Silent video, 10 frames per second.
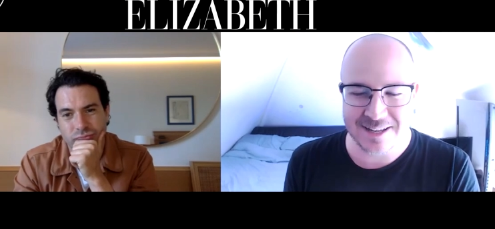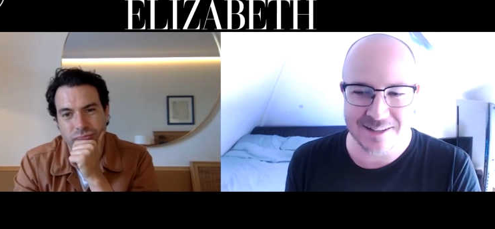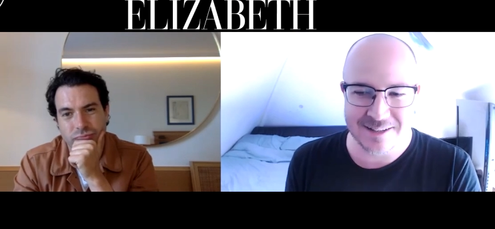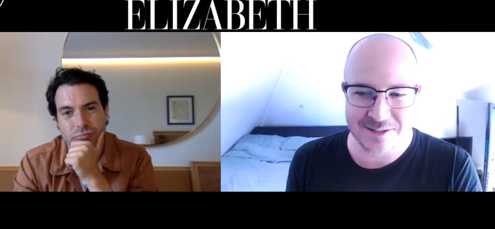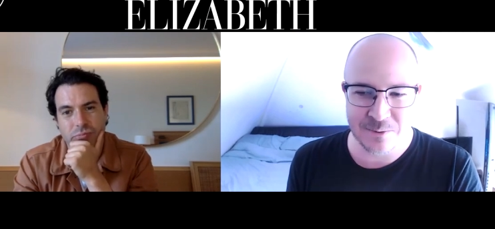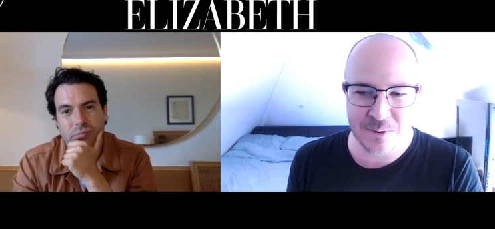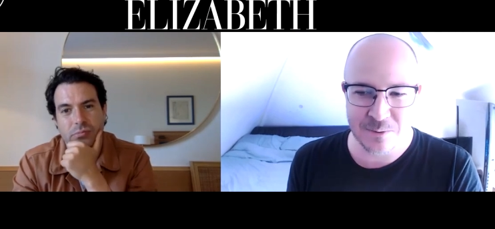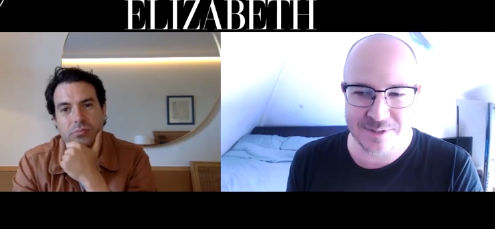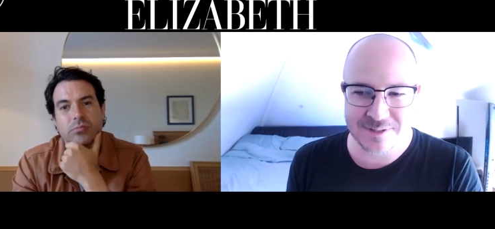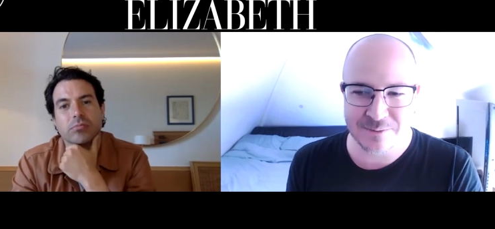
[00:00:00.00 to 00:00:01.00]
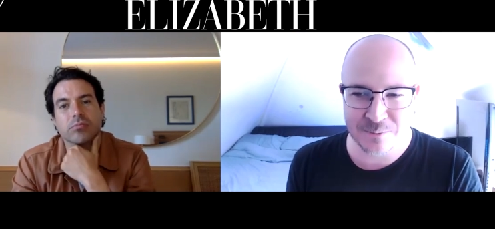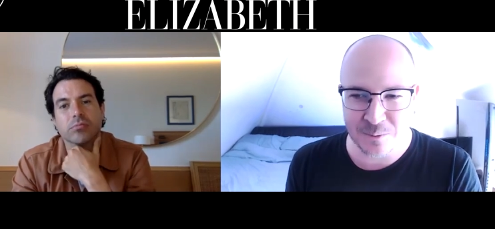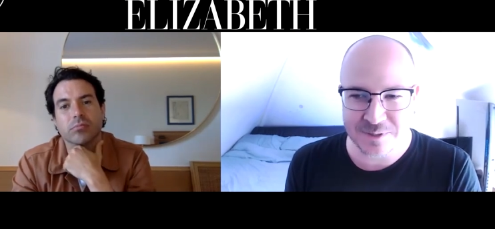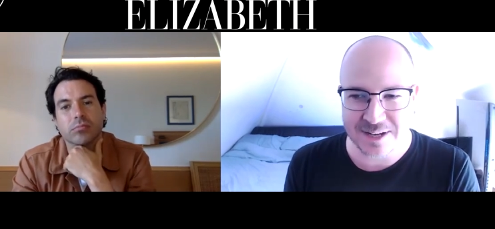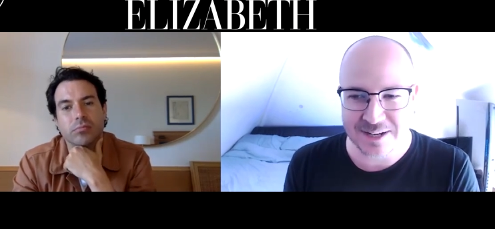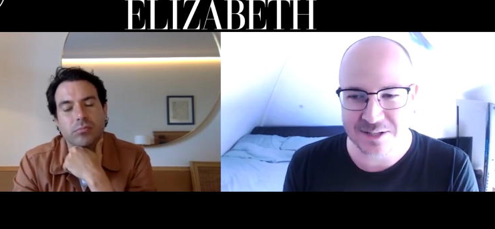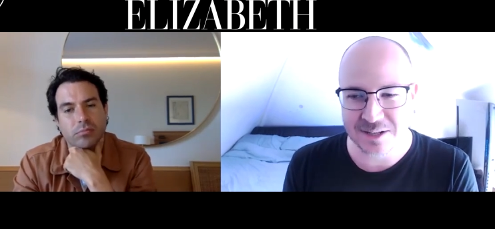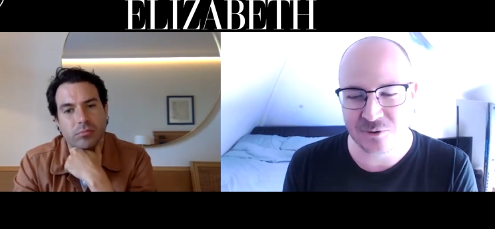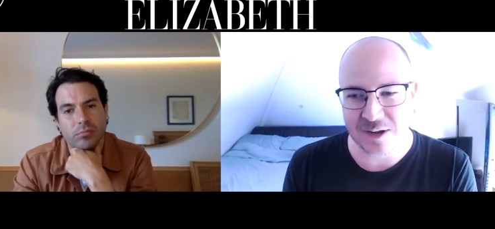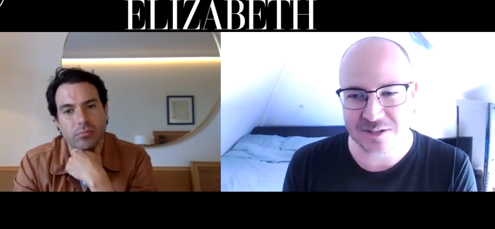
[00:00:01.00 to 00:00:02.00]
Speaker 1: teeth into. What was what was the
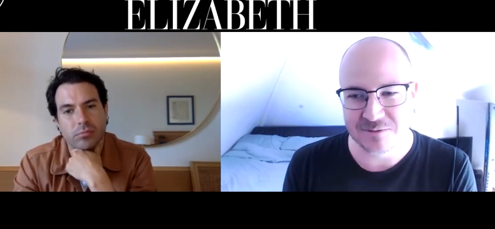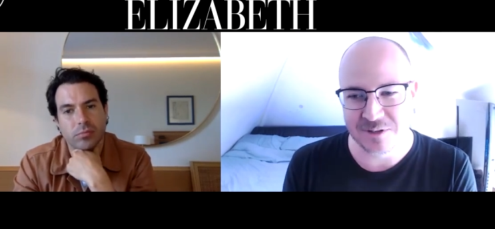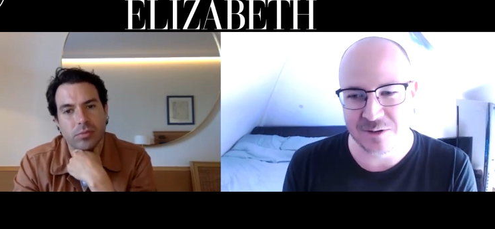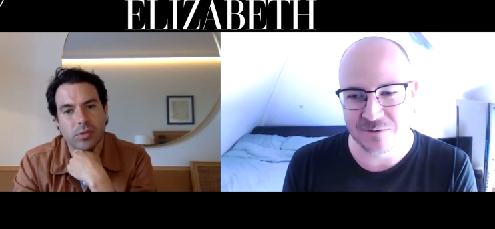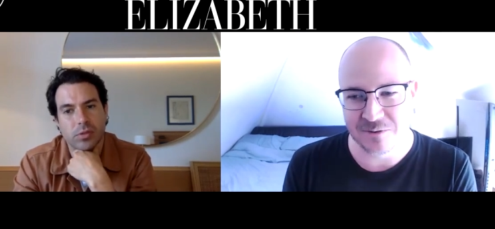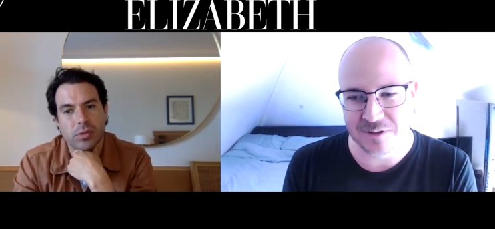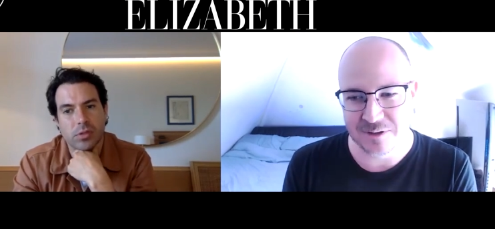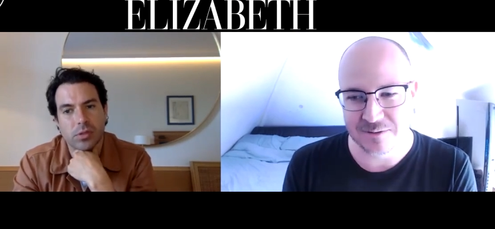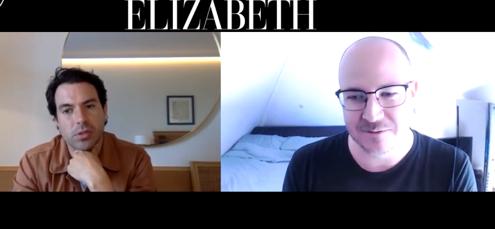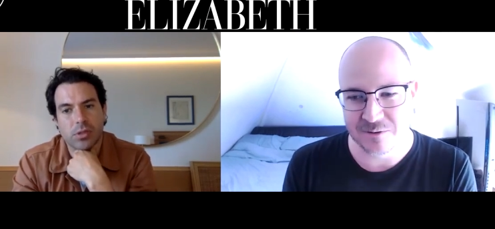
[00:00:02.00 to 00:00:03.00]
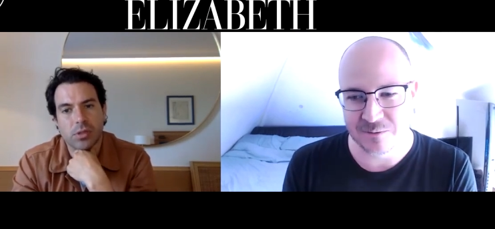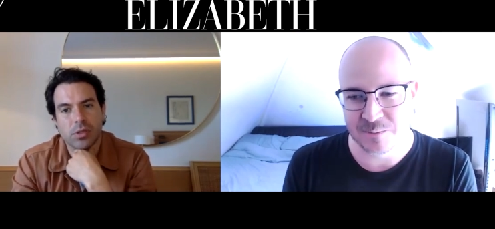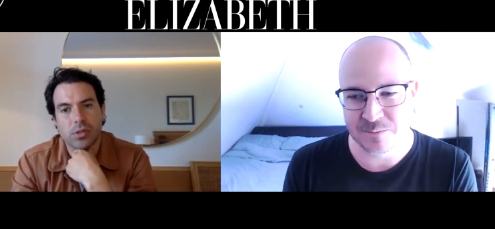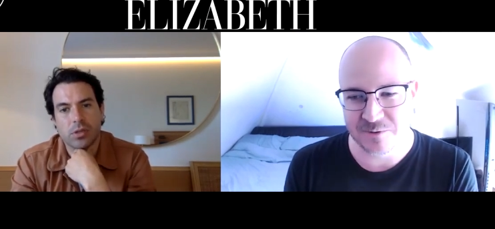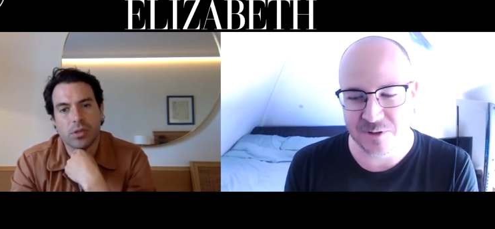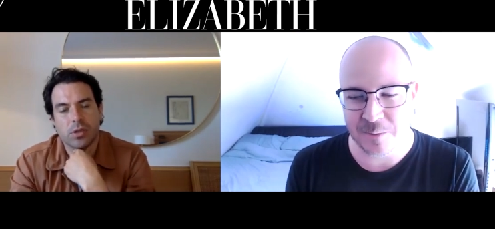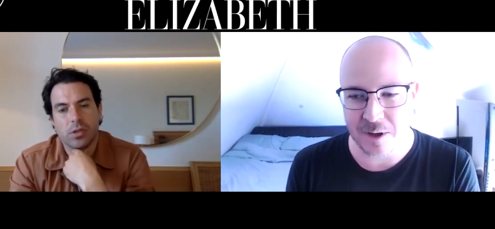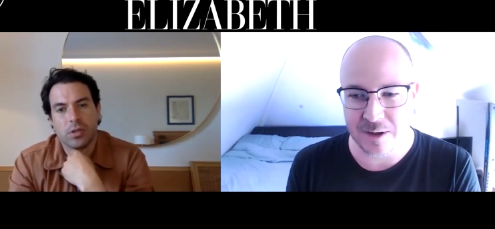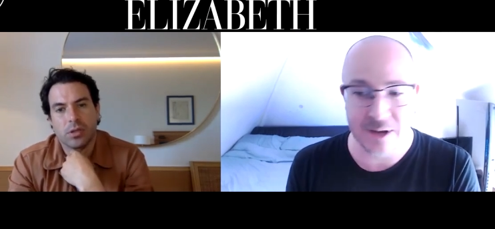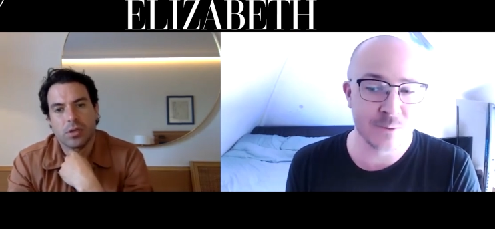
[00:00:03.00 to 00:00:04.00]
initial attraction for you for the for the for the
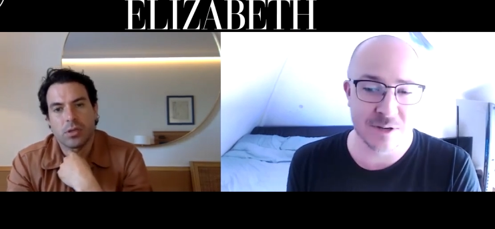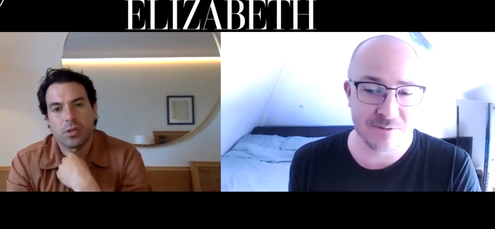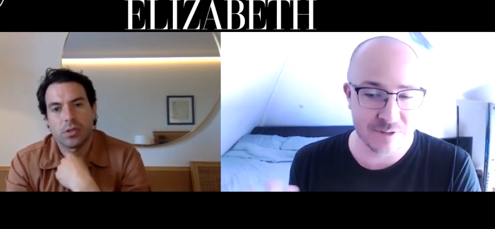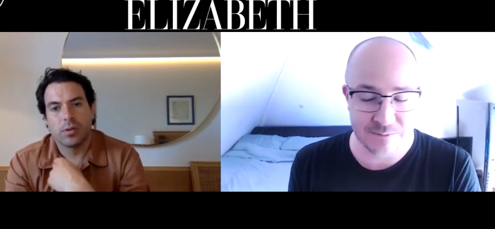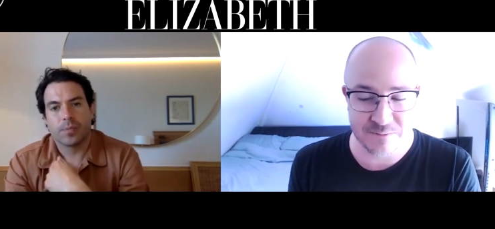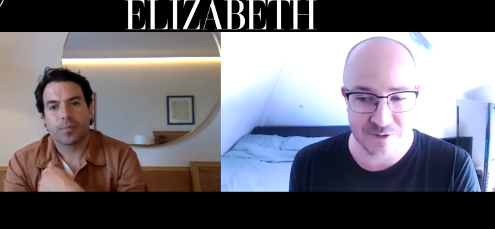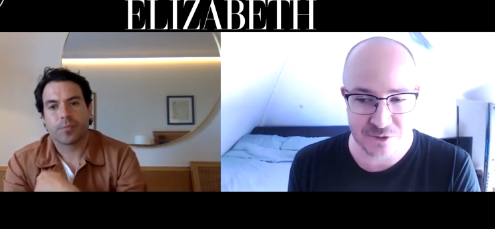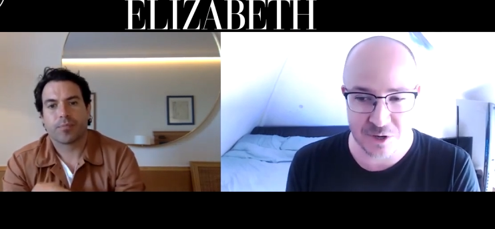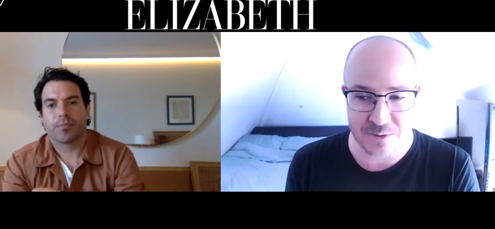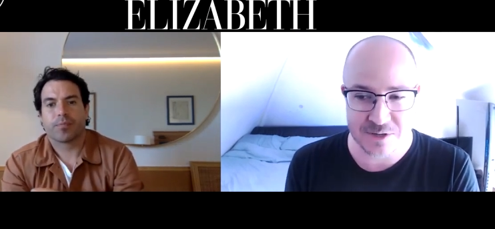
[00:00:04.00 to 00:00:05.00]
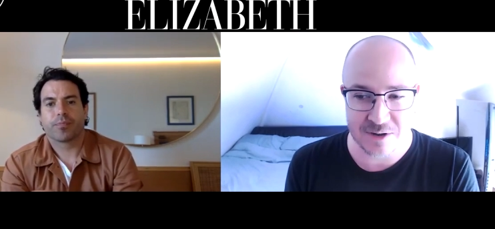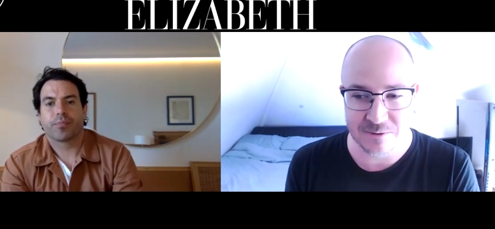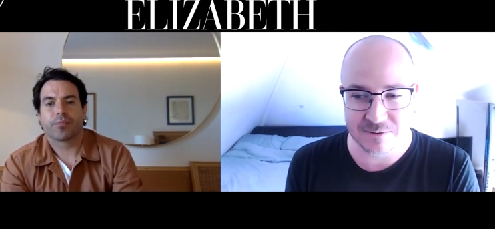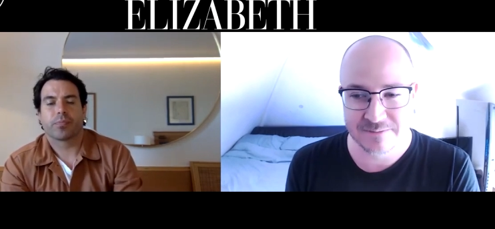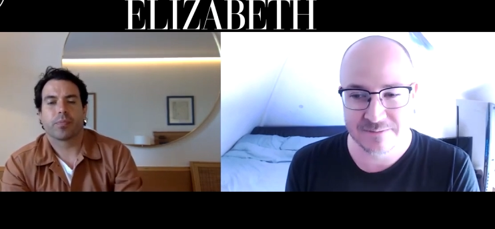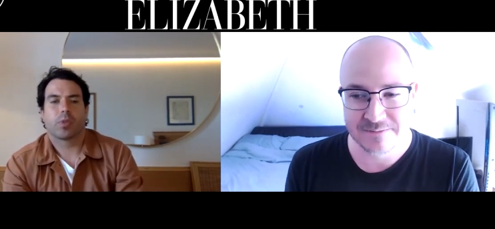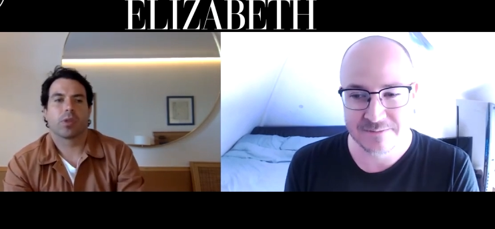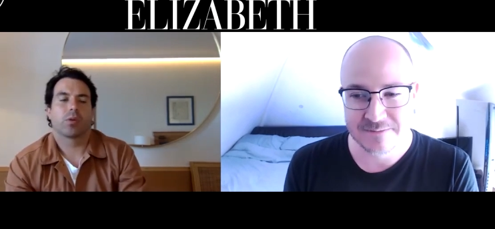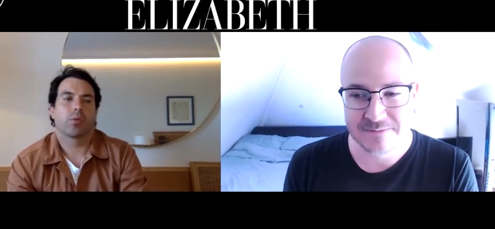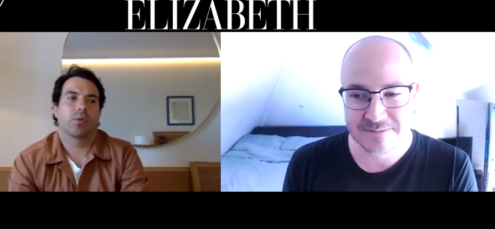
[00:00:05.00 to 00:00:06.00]
part, and also for the for the show in general?
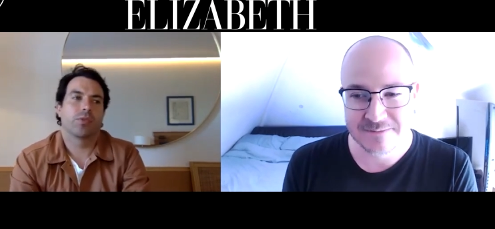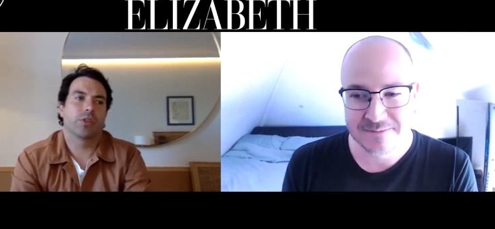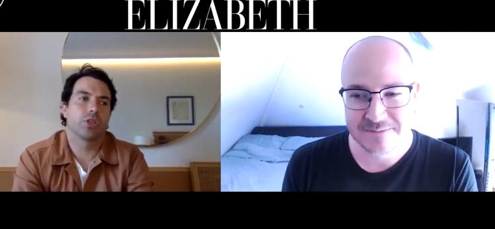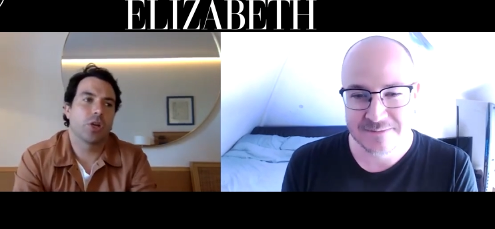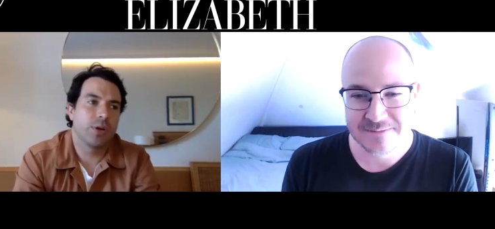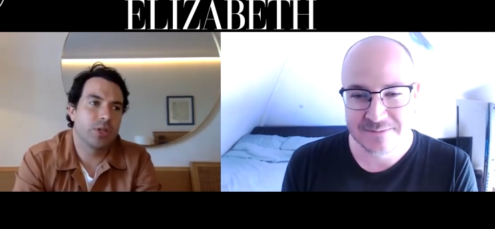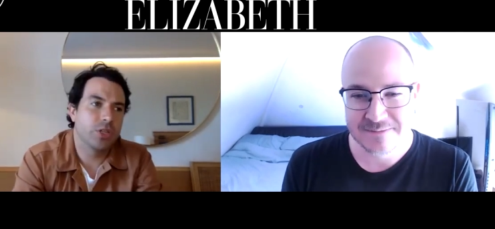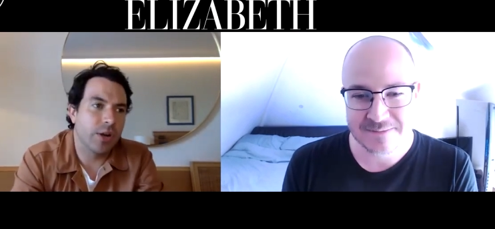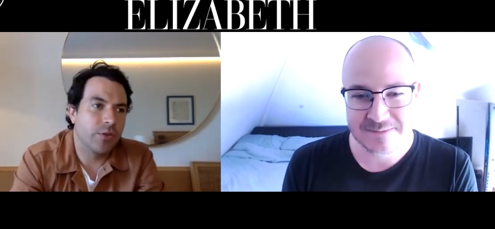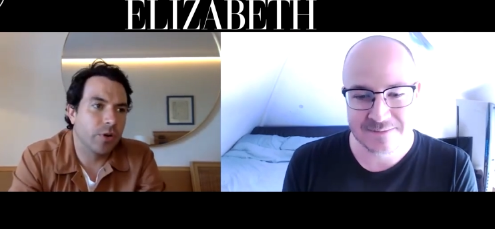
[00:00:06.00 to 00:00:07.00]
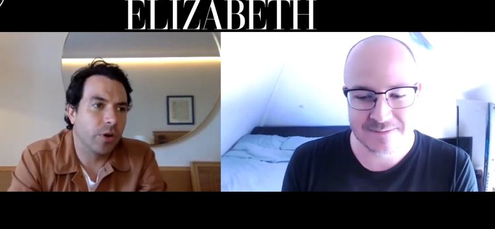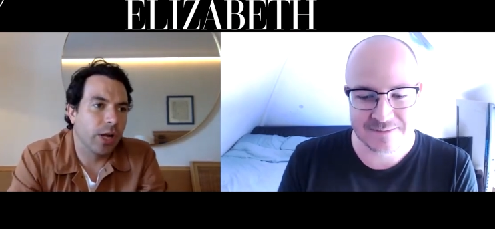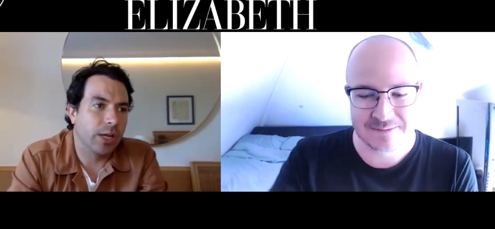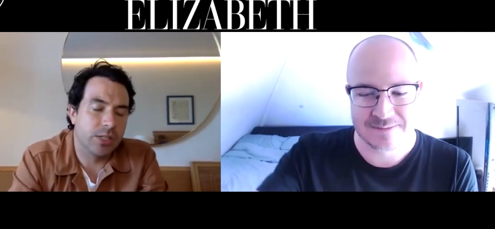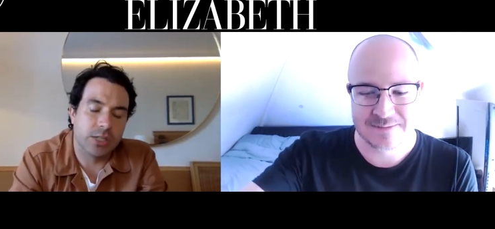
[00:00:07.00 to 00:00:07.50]
Speaker 2: Well, the show in general, I just